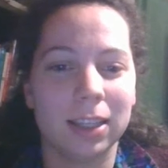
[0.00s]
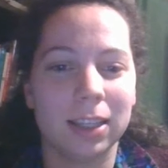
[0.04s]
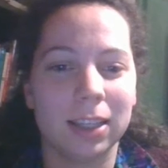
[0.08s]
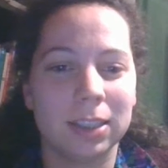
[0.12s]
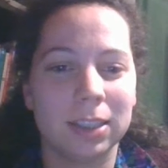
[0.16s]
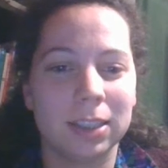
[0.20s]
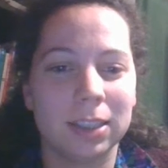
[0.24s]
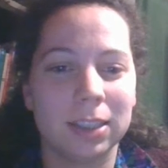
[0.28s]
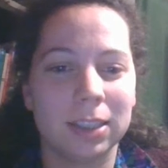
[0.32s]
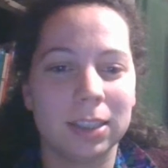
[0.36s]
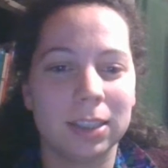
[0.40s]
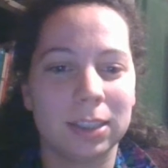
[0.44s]

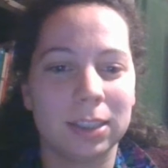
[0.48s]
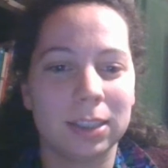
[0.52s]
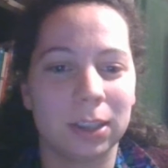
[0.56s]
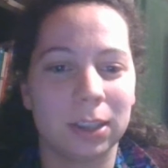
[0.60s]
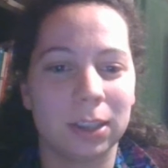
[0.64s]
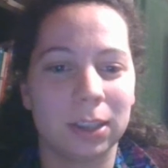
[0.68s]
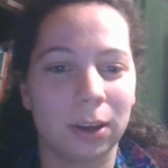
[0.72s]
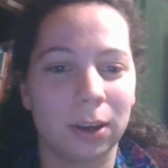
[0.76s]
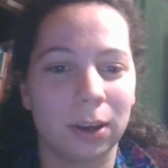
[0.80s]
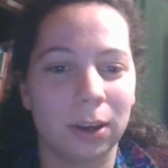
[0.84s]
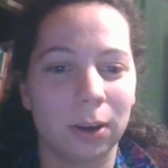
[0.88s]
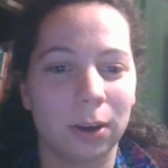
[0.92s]
So
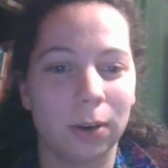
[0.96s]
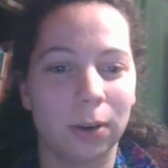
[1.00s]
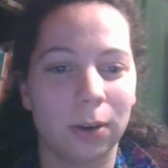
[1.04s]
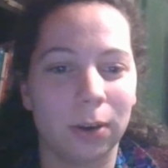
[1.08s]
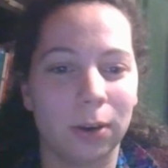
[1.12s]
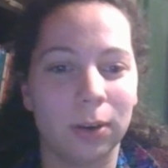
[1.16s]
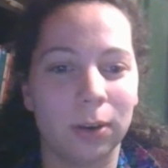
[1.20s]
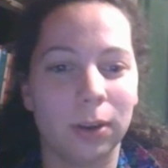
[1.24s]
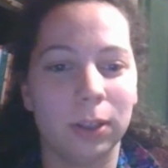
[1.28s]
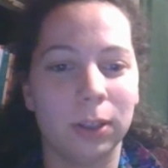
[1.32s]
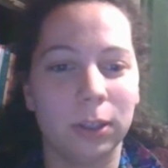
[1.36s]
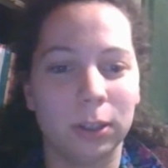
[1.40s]
you use
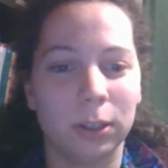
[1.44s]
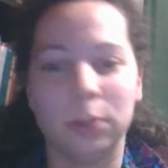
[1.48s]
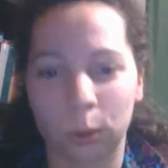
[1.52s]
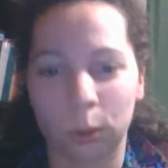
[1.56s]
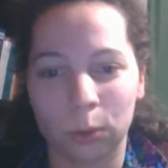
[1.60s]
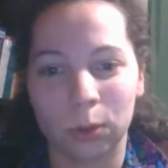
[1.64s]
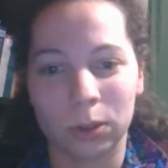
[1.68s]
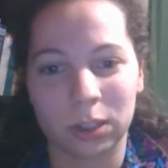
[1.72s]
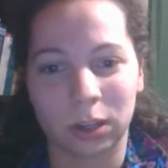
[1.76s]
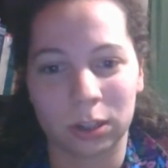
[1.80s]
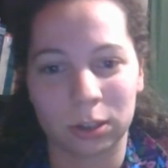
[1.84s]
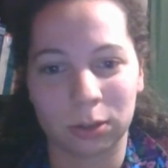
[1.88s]
who at the
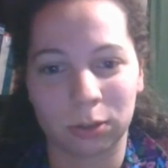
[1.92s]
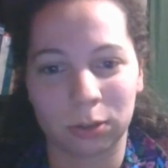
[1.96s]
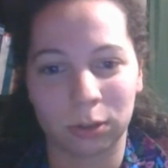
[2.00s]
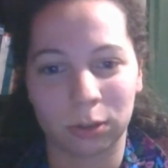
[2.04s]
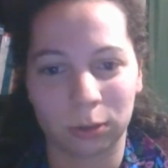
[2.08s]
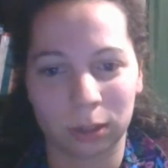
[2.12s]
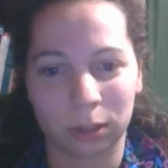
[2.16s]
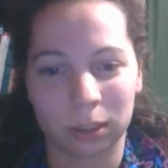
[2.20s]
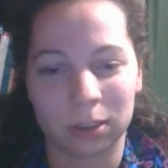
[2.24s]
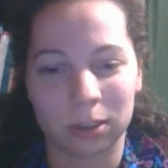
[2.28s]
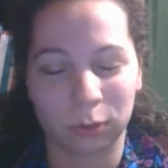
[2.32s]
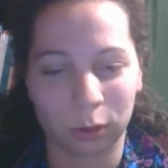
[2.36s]
start of your
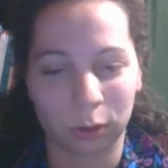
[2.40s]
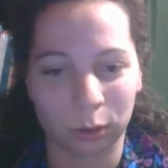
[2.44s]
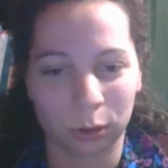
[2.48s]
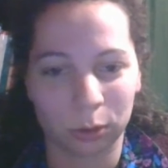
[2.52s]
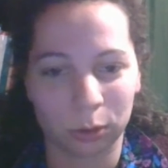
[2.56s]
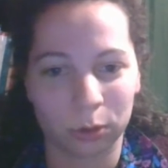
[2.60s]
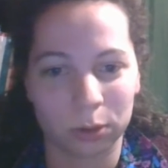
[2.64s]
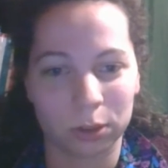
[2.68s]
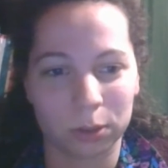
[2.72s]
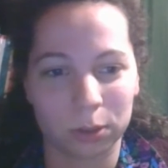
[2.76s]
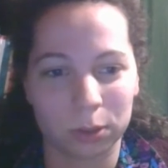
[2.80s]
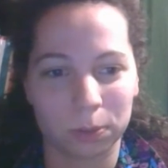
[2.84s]
relative
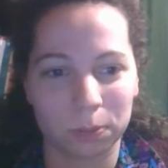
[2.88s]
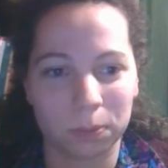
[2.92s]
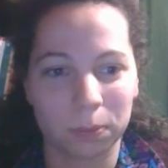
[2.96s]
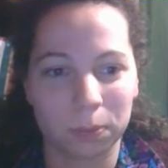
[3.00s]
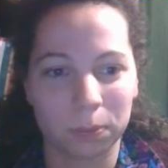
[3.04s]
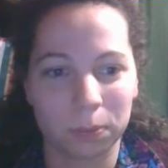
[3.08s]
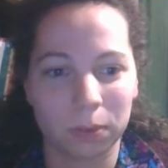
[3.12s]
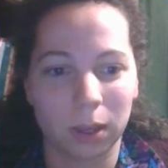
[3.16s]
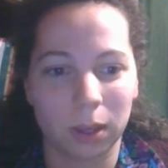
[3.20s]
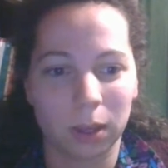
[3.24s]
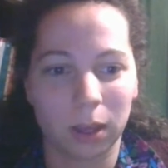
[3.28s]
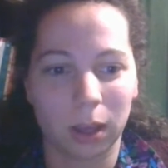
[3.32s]
clause.
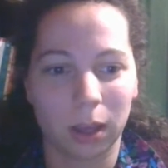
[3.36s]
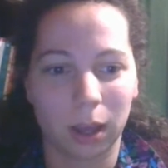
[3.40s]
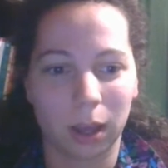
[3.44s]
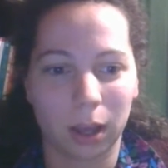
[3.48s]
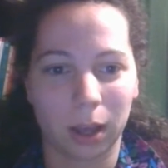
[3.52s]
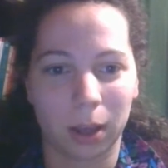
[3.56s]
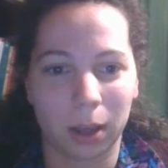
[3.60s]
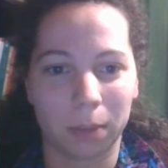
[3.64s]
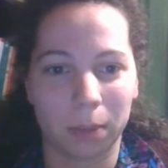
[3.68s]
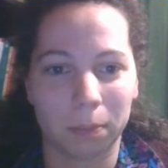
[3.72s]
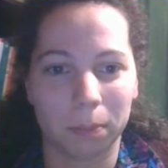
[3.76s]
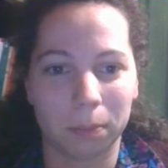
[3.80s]

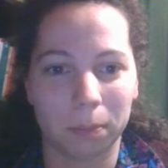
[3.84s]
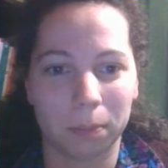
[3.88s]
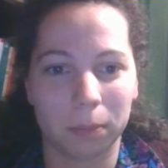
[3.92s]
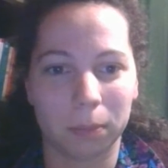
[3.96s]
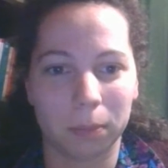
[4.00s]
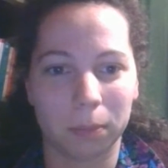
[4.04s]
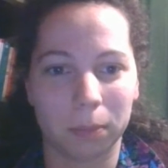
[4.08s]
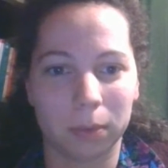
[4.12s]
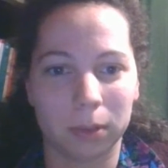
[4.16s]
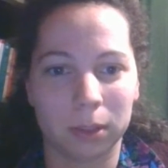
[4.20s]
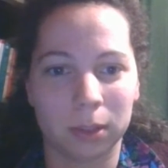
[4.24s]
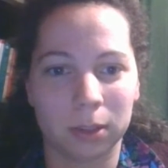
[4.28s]

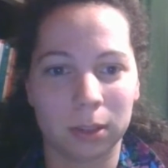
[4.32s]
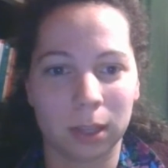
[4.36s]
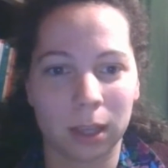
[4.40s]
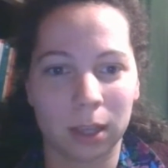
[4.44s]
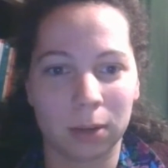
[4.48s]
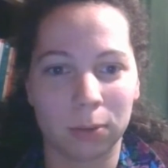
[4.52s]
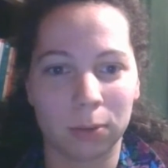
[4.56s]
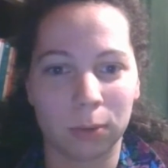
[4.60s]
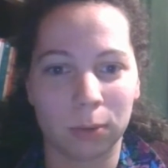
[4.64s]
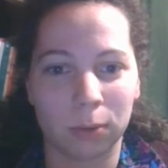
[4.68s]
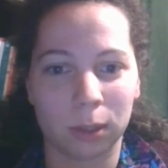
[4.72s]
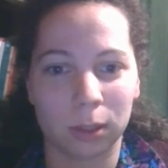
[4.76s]

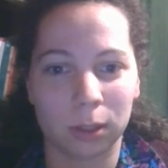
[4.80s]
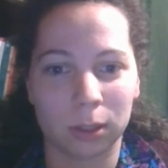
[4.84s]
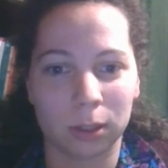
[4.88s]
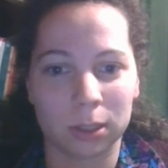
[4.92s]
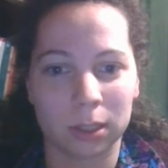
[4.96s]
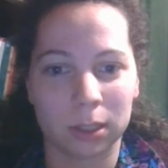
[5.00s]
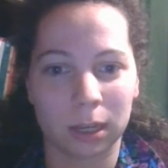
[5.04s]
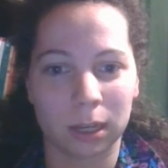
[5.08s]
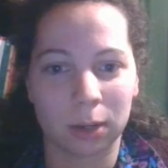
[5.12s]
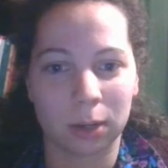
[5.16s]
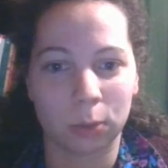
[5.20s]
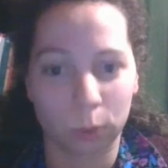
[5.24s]
Then we looked
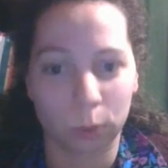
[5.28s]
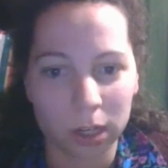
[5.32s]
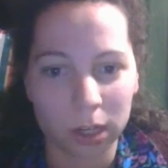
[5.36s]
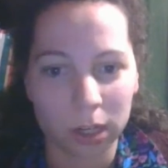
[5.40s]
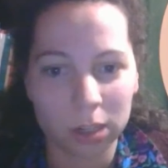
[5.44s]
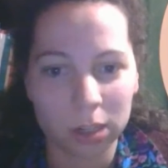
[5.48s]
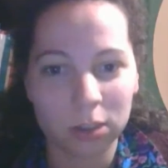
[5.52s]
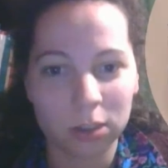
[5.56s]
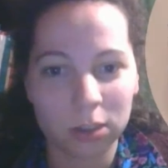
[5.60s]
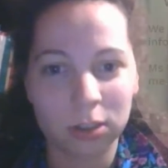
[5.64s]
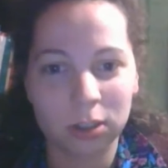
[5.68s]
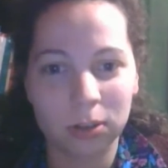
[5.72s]
at
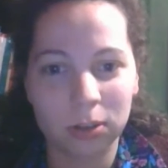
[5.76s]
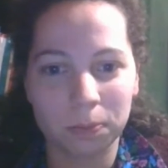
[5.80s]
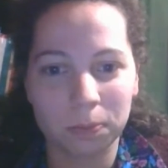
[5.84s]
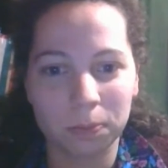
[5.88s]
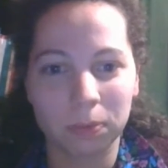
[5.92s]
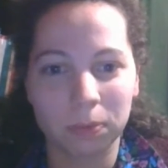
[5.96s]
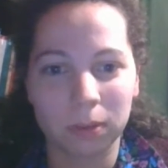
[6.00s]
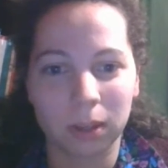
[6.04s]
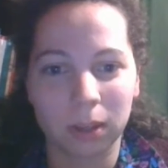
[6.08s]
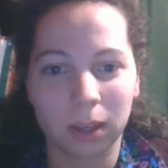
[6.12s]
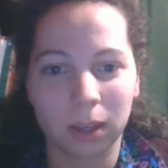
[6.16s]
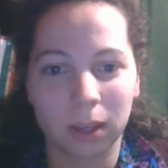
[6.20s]
which,
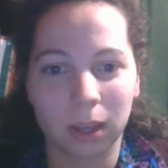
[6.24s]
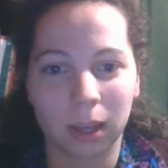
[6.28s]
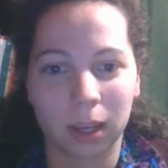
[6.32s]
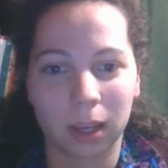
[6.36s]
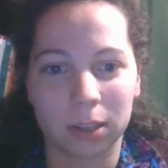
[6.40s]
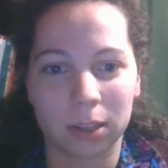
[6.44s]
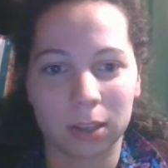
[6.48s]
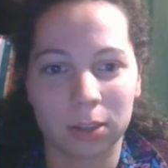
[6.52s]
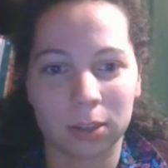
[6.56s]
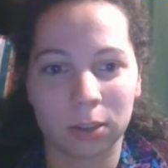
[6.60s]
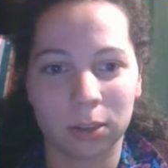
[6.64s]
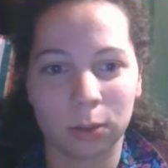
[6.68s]

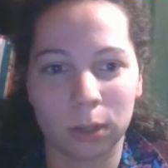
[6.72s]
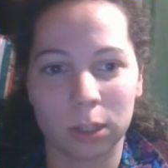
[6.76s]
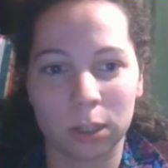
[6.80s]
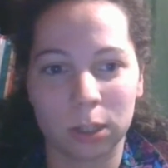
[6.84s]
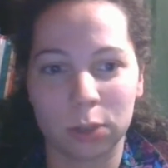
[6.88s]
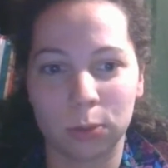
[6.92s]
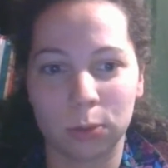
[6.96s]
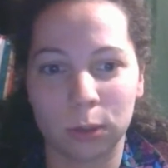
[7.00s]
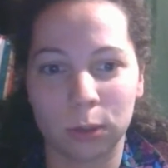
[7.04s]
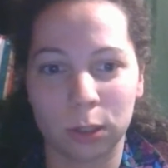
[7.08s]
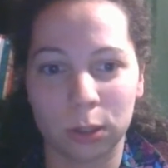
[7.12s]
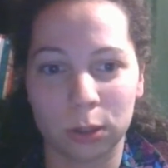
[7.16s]
and
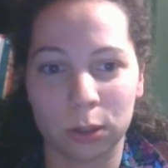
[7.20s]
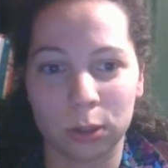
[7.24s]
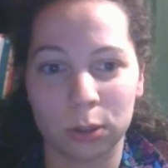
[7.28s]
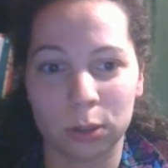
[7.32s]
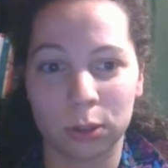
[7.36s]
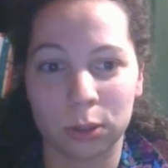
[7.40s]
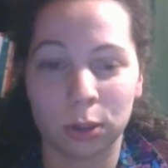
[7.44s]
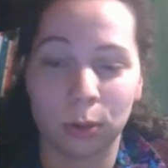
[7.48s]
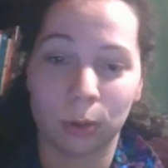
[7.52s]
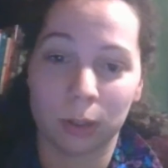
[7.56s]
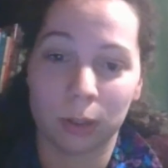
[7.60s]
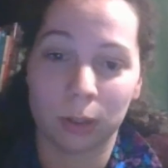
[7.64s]
which we
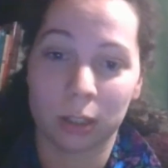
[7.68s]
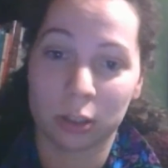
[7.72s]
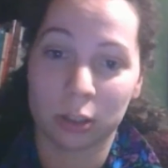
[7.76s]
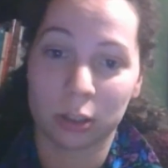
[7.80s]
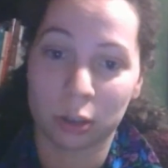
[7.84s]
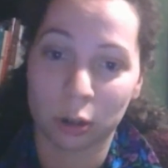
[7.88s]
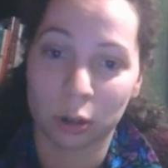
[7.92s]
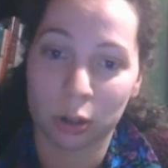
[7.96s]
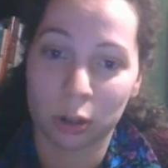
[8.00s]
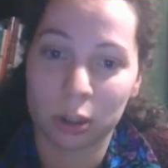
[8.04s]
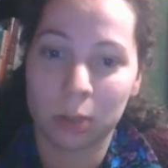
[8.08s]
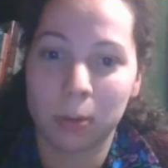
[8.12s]
use when
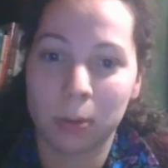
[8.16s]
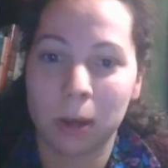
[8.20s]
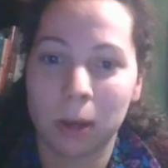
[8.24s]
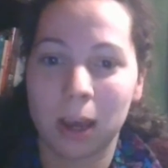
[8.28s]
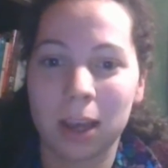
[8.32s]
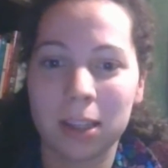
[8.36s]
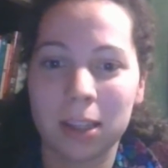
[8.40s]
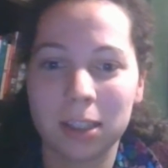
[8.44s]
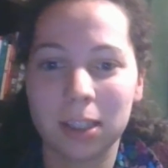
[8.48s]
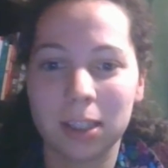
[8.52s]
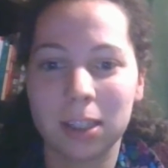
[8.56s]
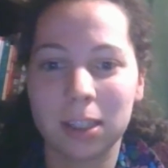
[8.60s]
it's not a
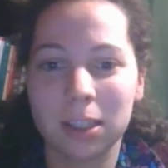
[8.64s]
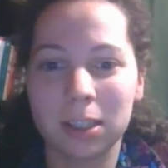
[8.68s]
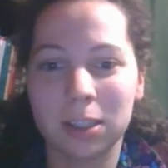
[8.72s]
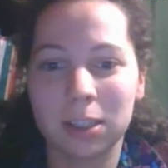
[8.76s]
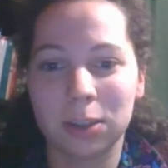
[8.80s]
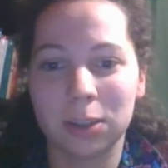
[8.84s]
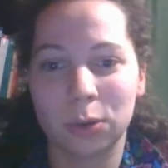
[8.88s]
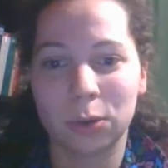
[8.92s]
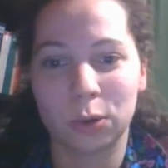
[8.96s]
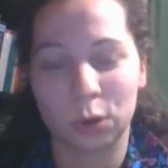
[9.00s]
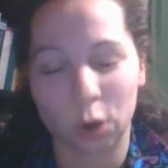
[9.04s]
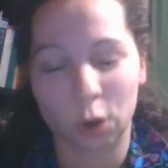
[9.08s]
person,
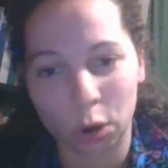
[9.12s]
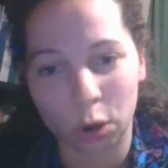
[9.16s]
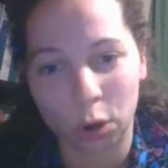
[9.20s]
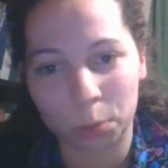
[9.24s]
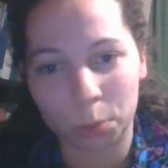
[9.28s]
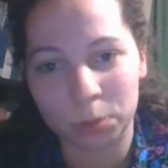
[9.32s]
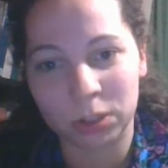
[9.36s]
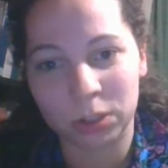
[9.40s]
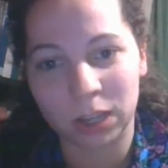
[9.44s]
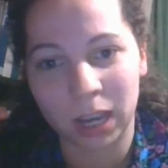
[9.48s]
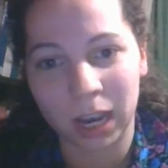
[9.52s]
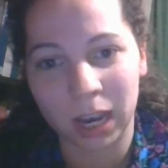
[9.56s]
so an
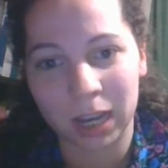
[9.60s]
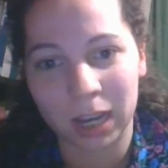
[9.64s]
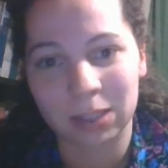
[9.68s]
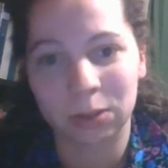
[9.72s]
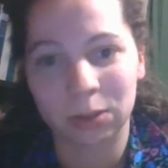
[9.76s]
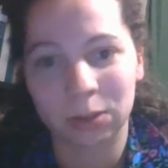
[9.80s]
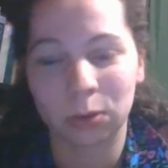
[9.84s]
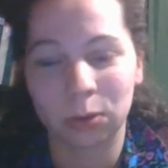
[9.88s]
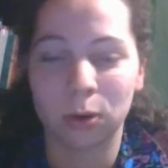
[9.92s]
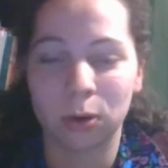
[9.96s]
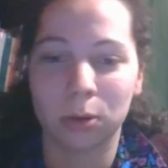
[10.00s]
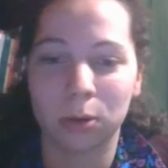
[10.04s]

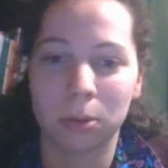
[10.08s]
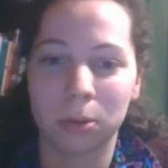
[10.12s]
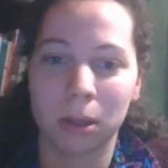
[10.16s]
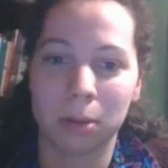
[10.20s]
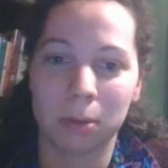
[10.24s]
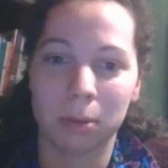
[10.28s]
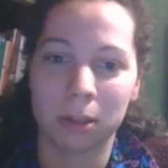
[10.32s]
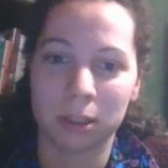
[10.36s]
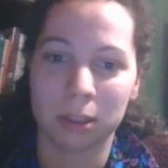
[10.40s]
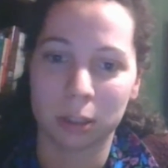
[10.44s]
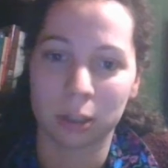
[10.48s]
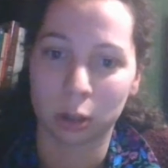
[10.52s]
object, or
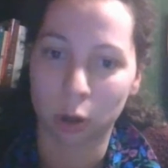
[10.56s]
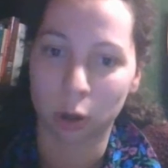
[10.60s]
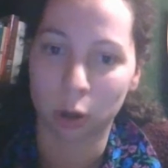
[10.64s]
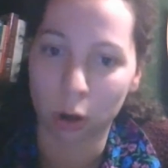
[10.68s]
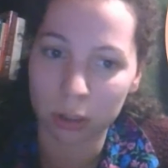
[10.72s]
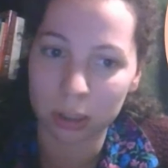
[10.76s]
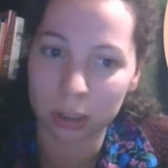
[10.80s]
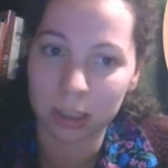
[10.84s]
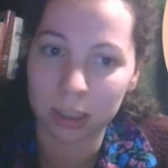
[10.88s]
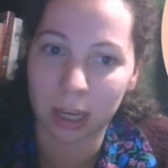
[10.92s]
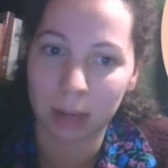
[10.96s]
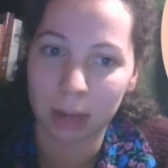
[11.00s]
maybe it's a
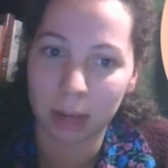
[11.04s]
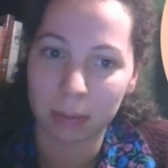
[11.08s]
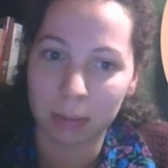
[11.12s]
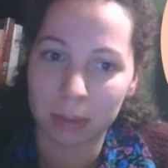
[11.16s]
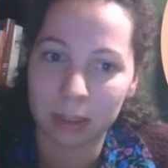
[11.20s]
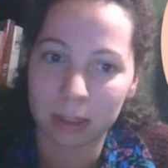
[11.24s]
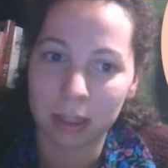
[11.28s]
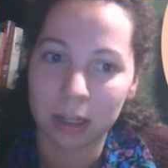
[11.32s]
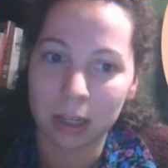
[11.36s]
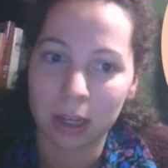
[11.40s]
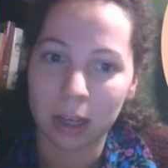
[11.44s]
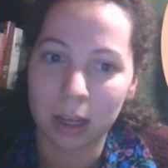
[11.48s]

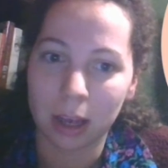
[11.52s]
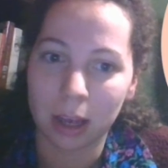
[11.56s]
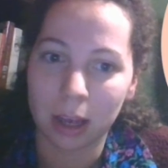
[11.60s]
concept.